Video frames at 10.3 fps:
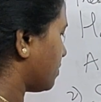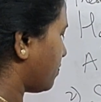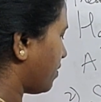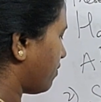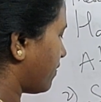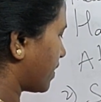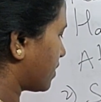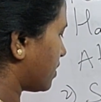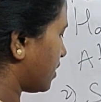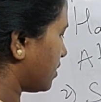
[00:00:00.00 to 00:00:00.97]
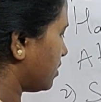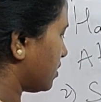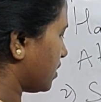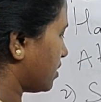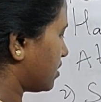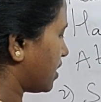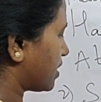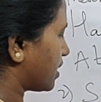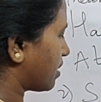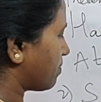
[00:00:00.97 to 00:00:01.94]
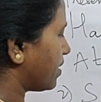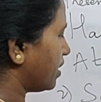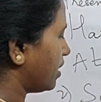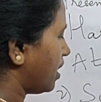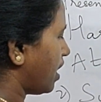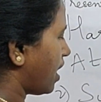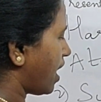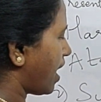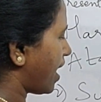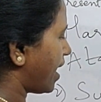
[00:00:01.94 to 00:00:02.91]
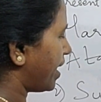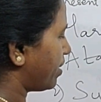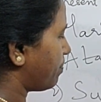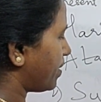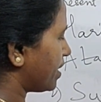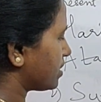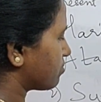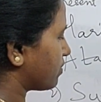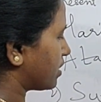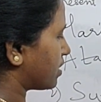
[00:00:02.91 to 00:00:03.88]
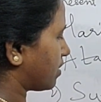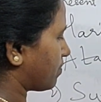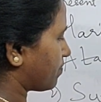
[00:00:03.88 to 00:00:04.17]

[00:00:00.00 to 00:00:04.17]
perfect tense is nothing but had plus V3.